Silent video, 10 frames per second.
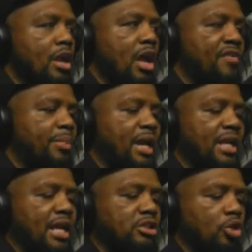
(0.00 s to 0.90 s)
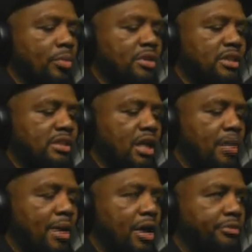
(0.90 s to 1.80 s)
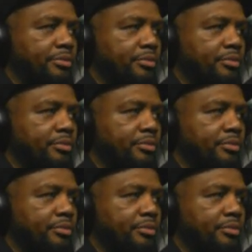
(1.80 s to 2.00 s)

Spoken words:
Everybody got so much to say about